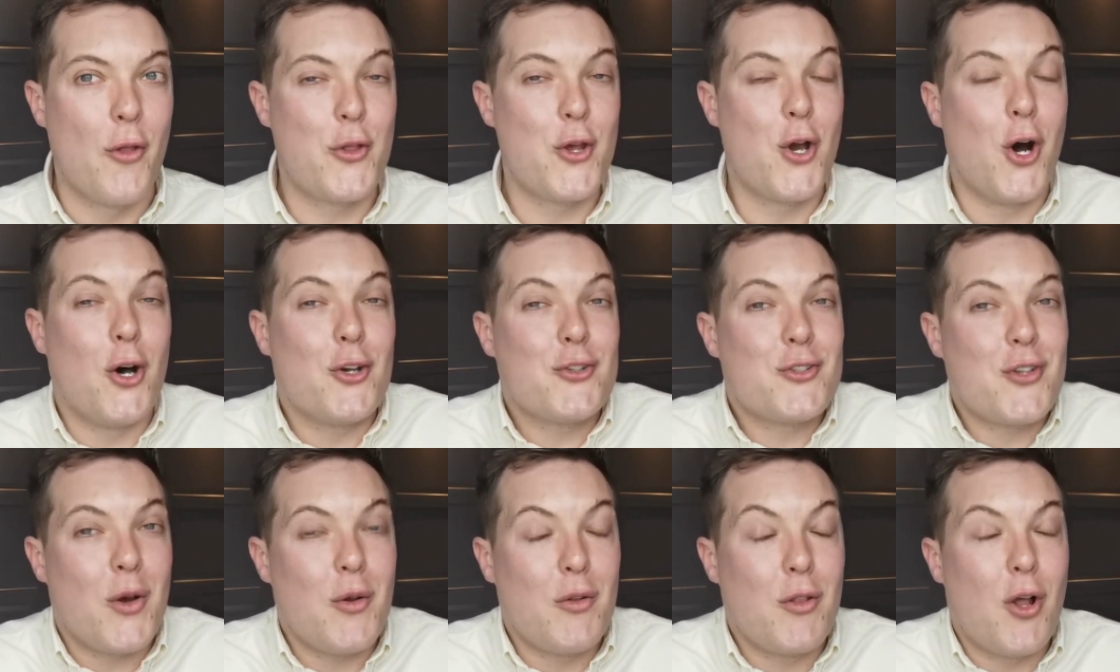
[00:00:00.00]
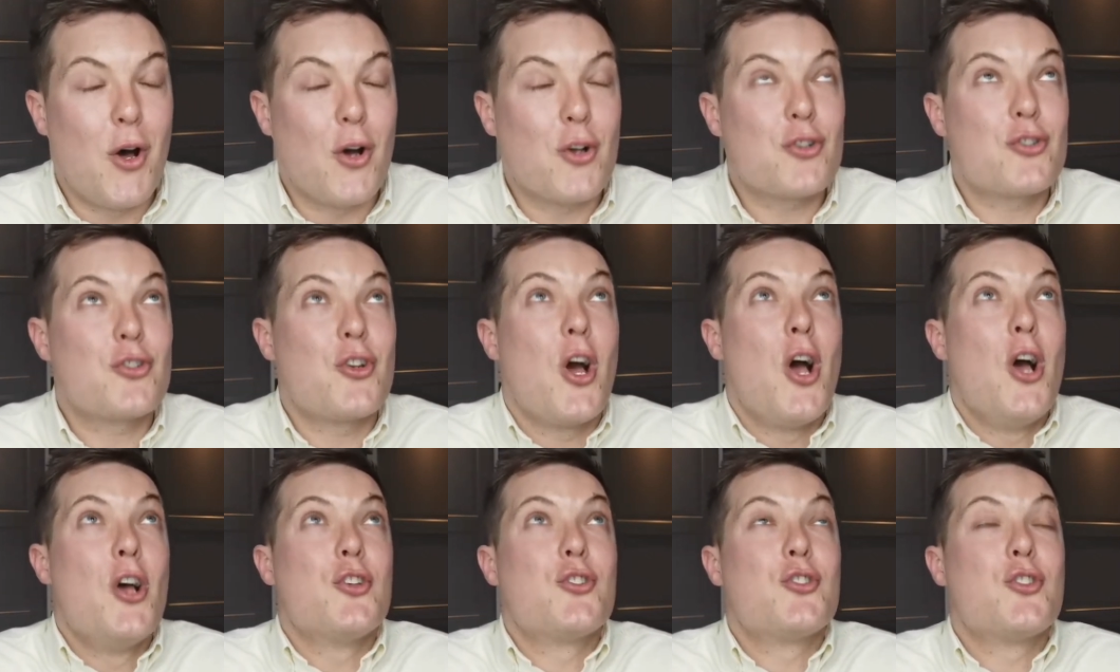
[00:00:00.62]
They also launched
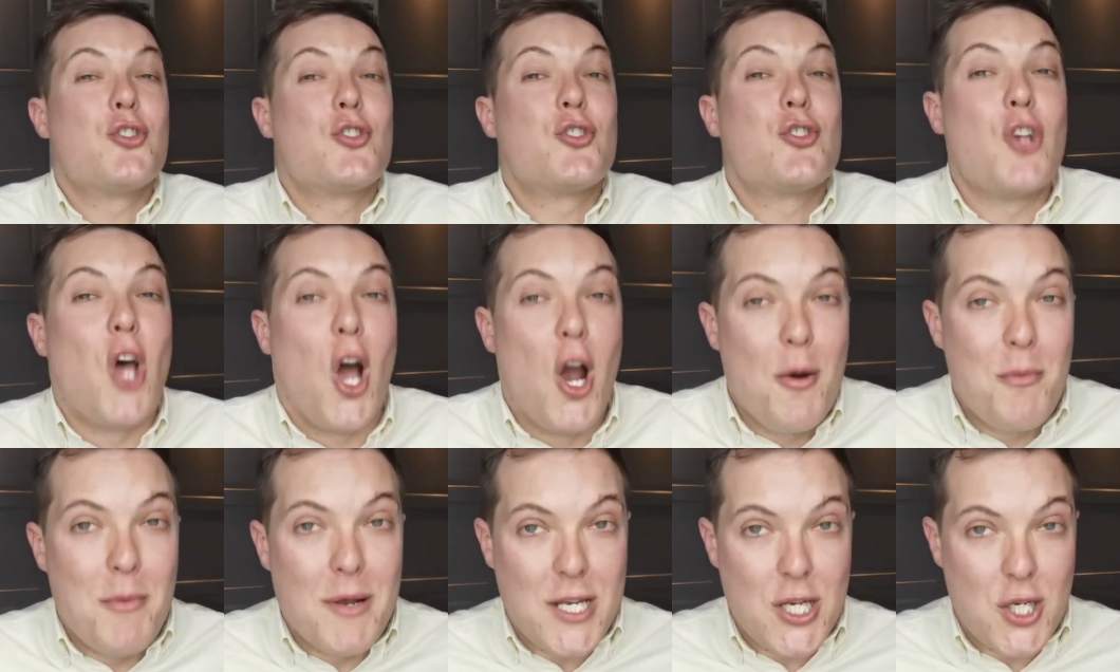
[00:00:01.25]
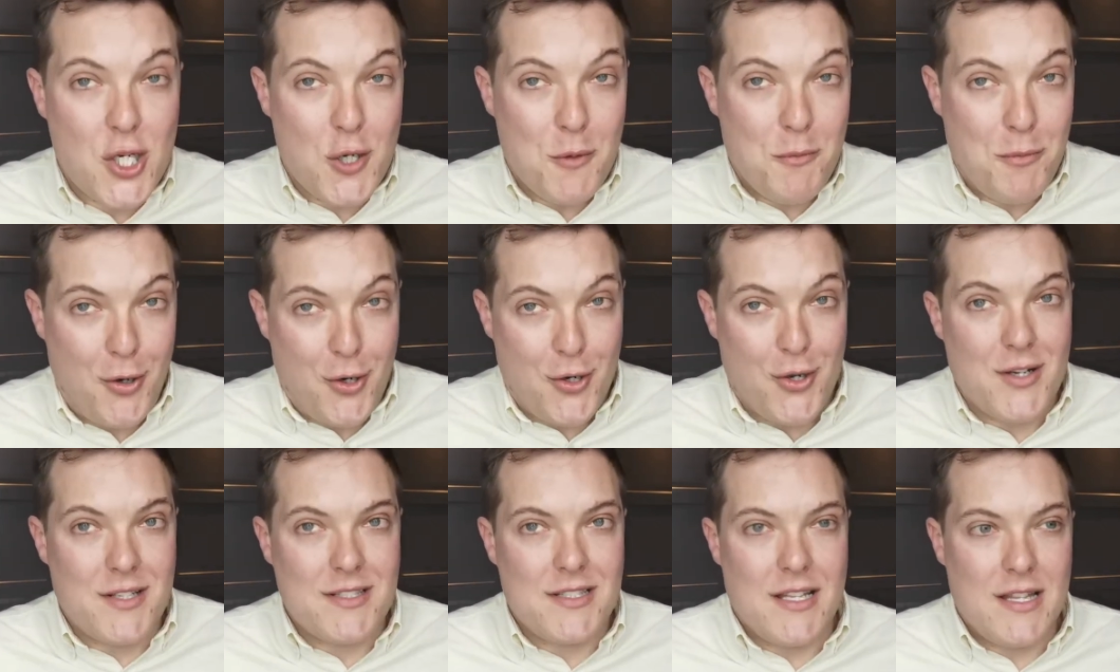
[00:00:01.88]
so many new
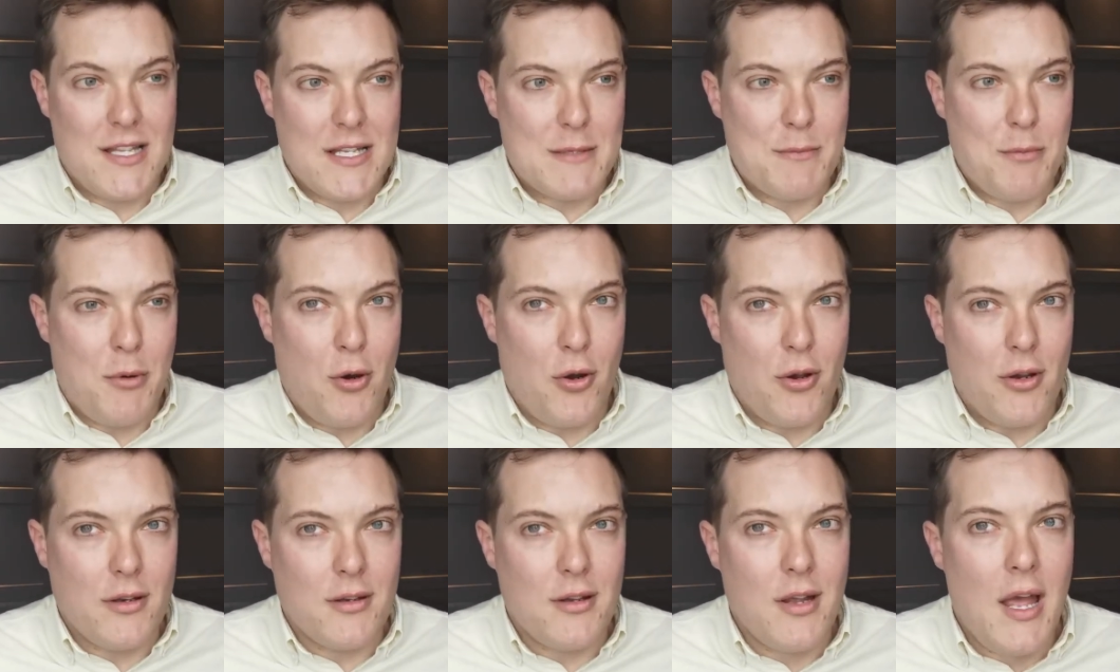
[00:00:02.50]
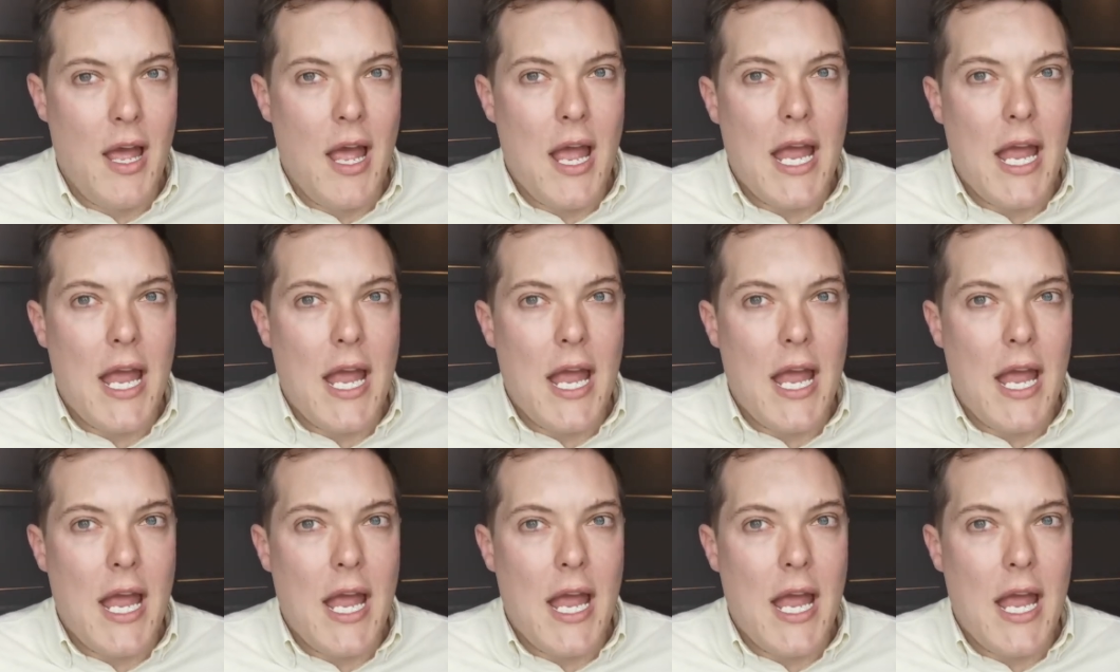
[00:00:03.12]
products at this point.